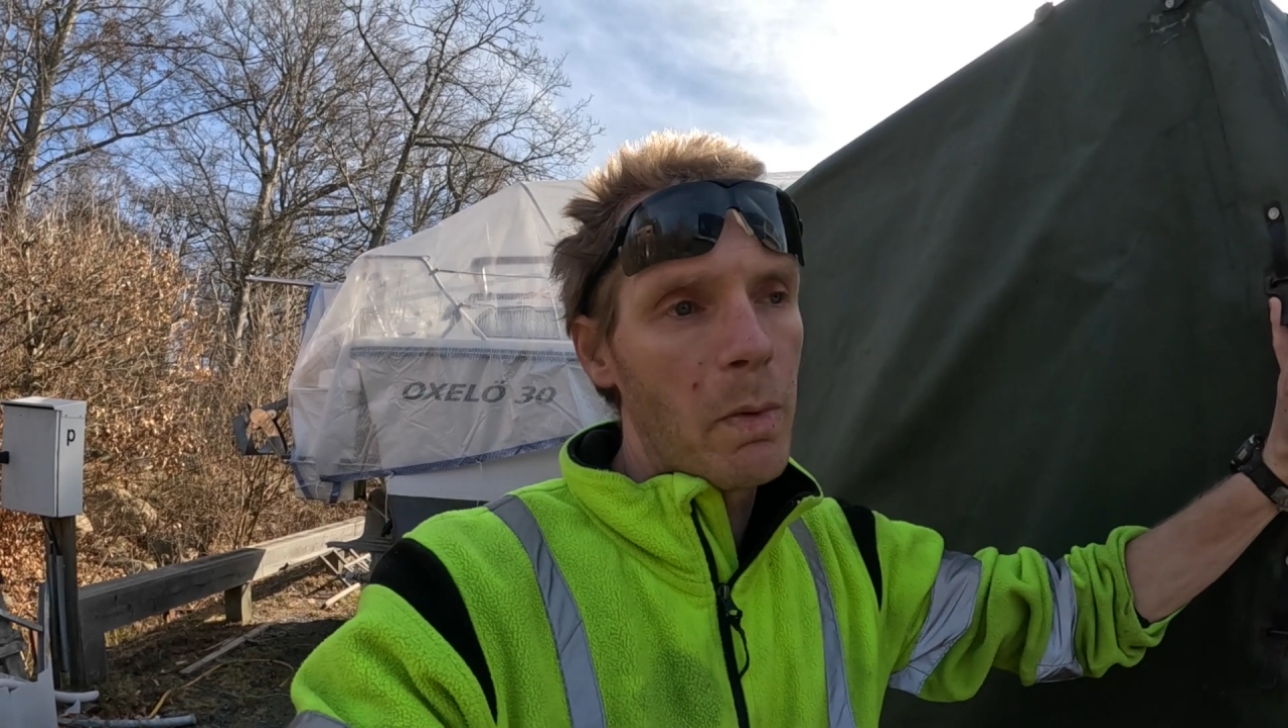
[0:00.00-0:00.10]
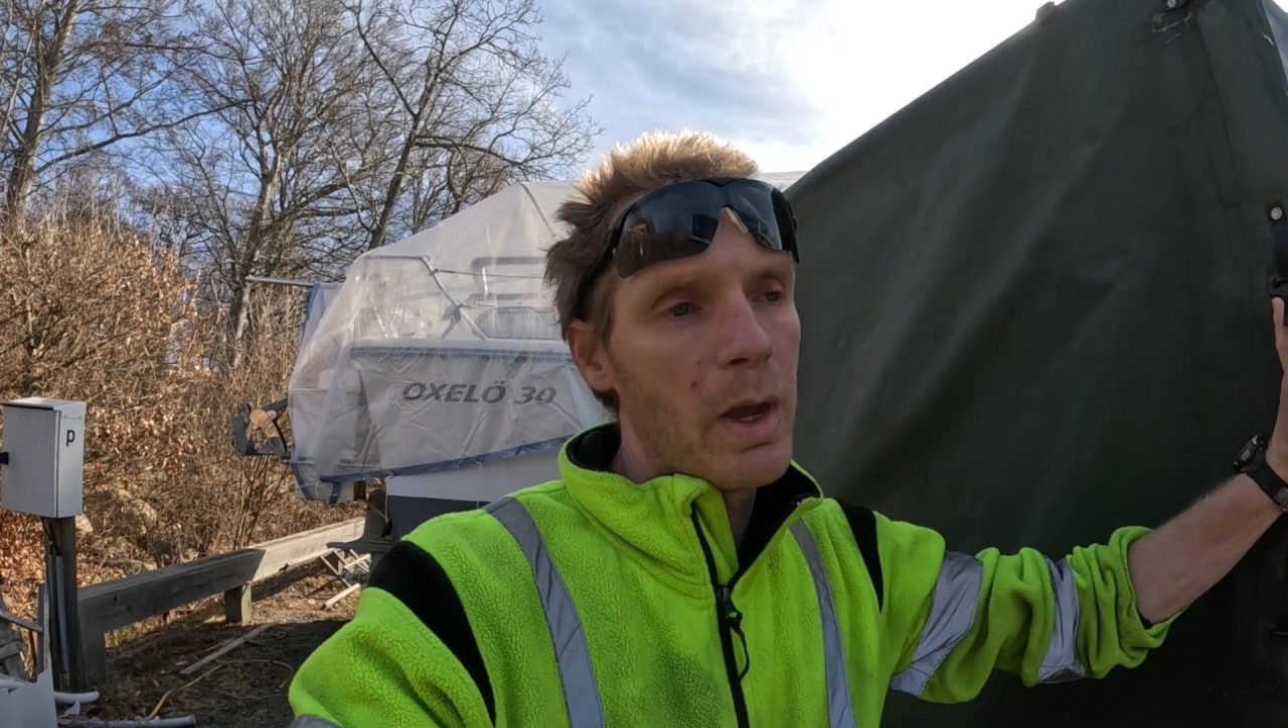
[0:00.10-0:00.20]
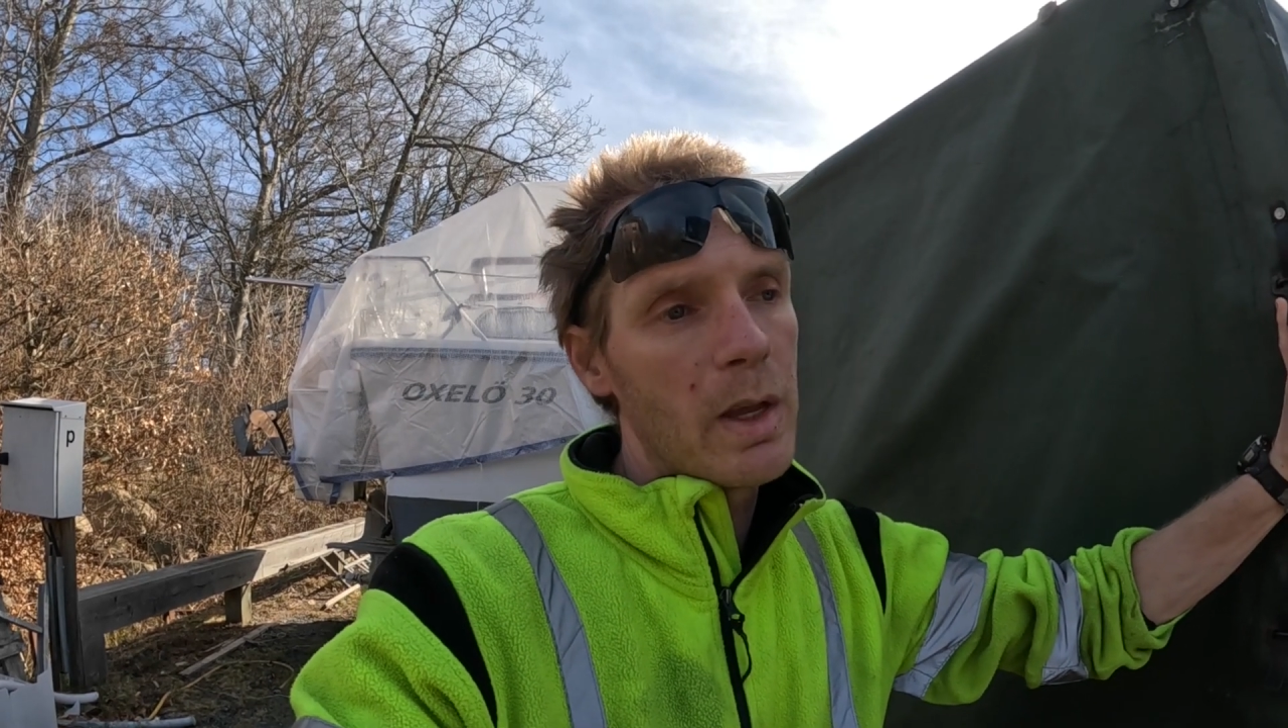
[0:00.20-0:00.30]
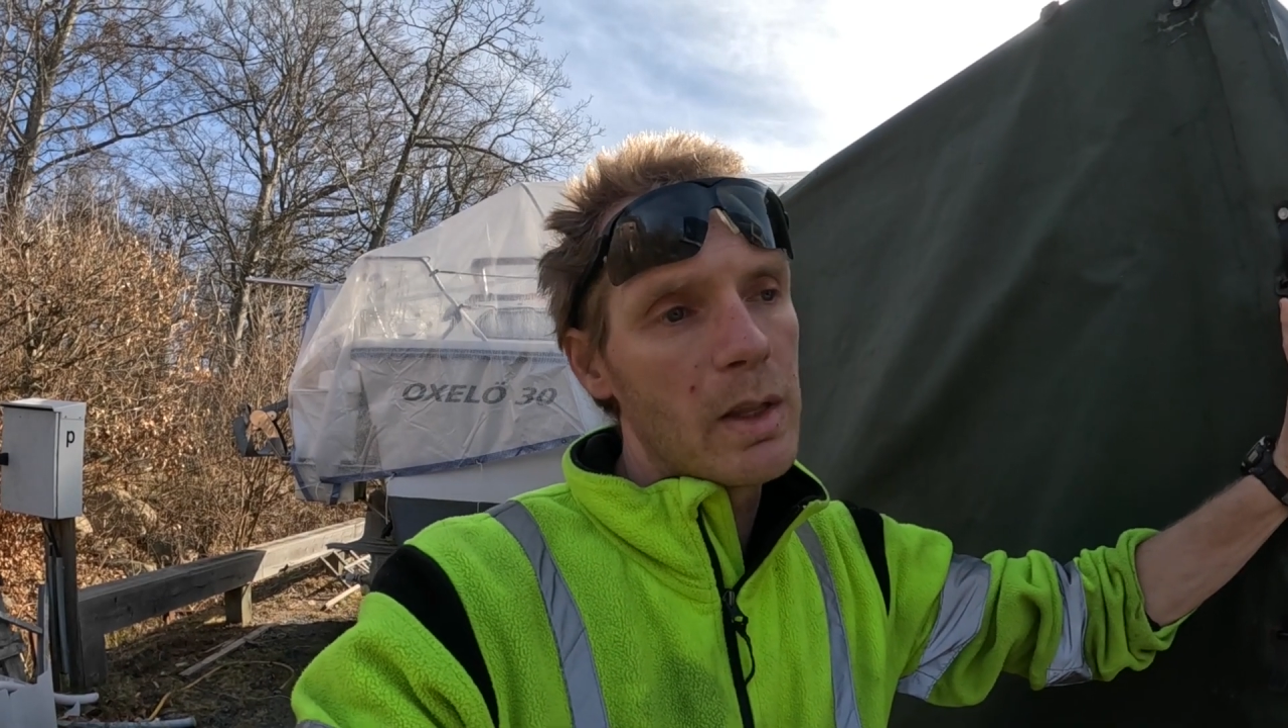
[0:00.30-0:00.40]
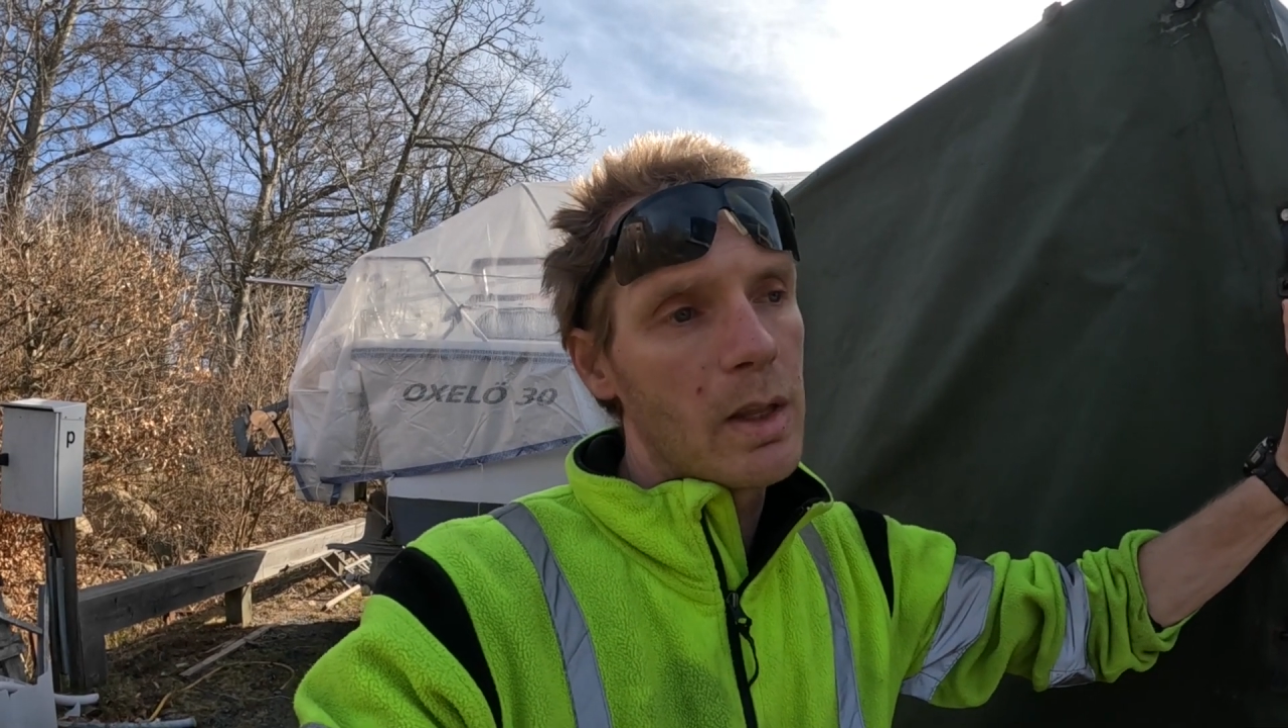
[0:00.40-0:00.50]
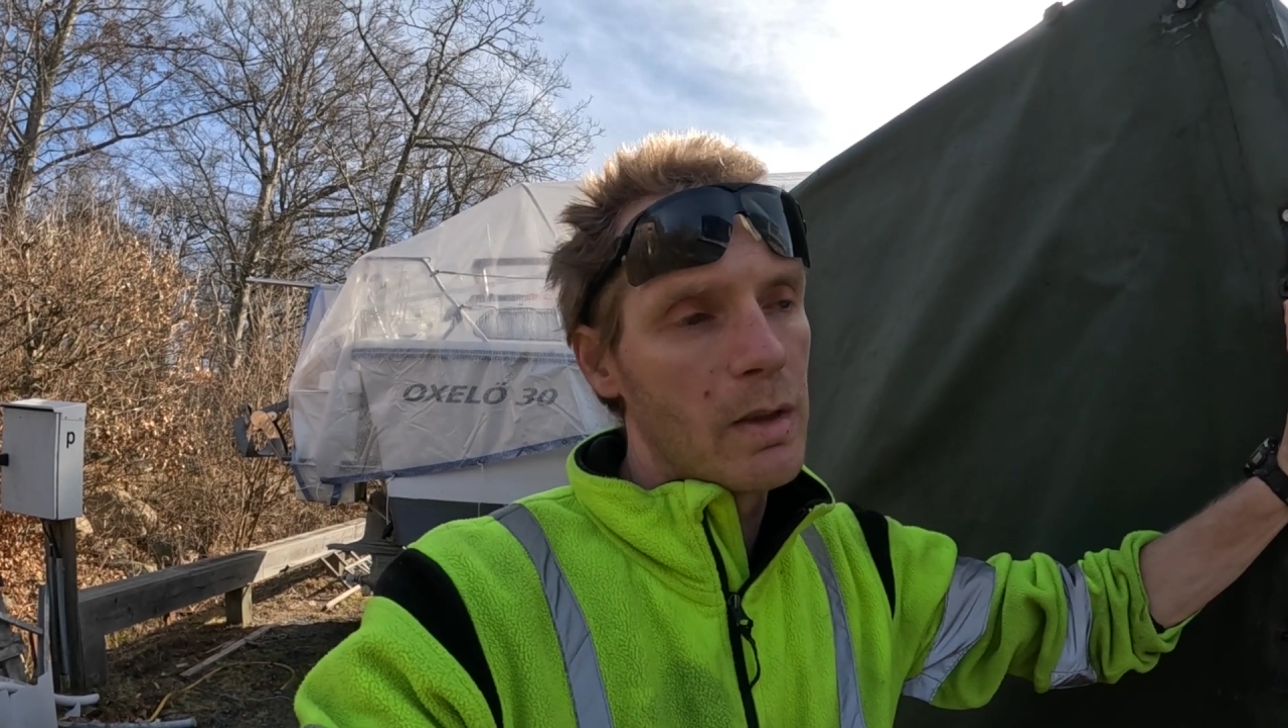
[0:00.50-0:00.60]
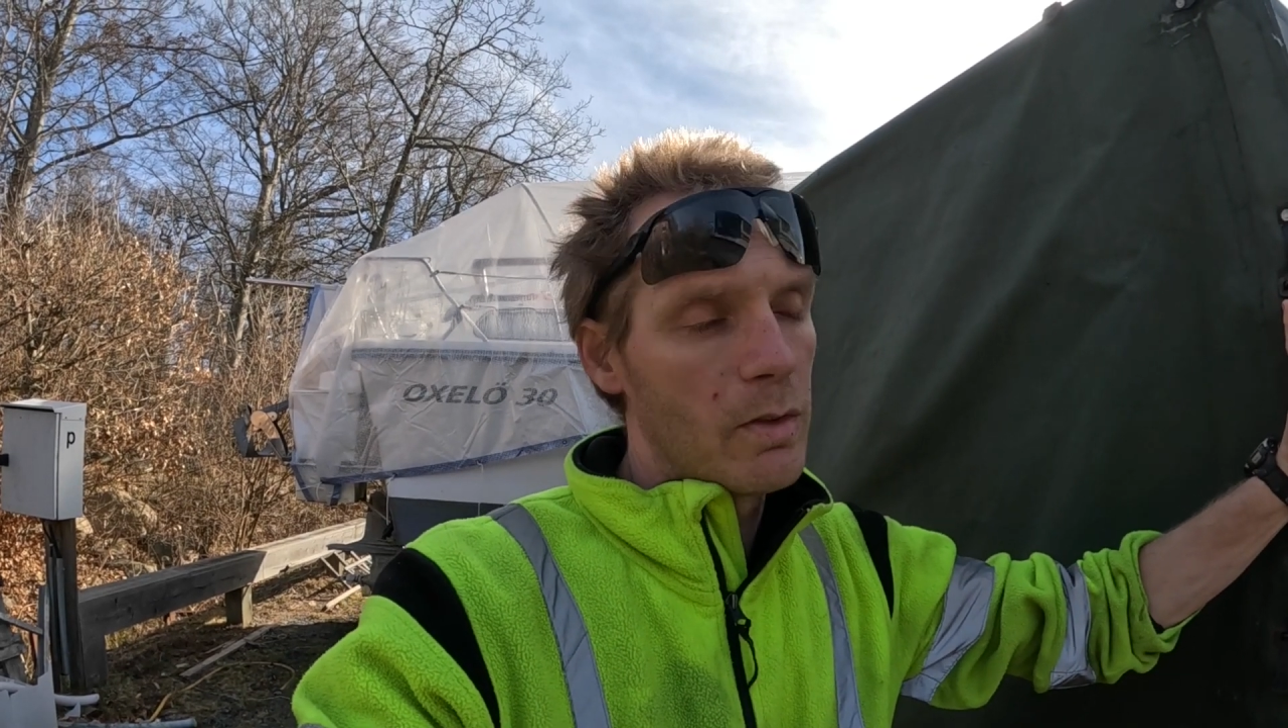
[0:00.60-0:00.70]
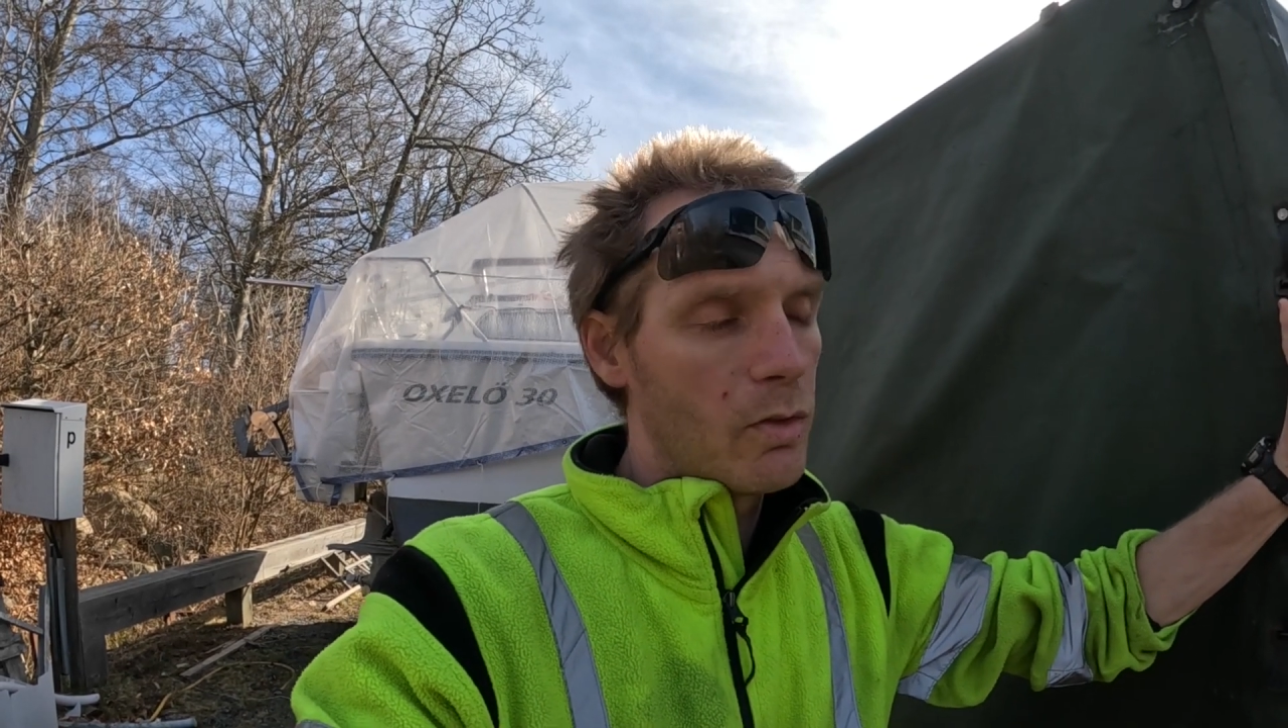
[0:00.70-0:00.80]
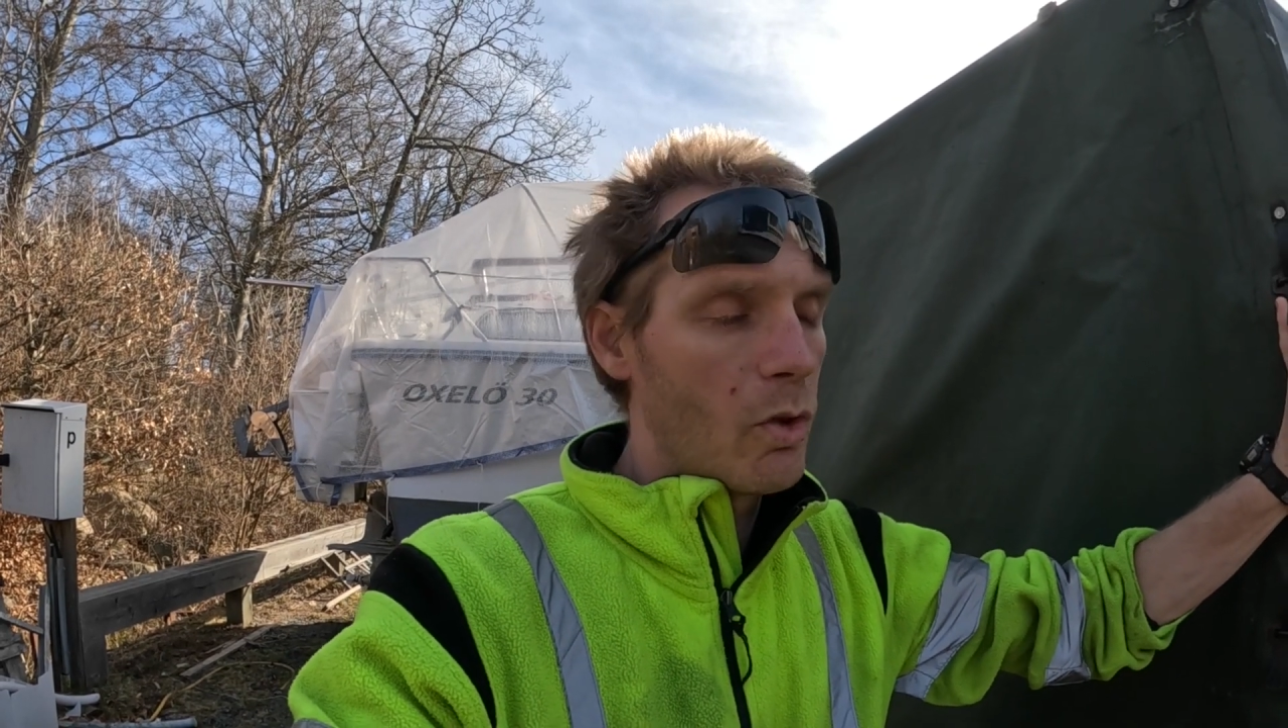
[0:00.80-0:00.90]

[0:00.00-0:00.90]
paint and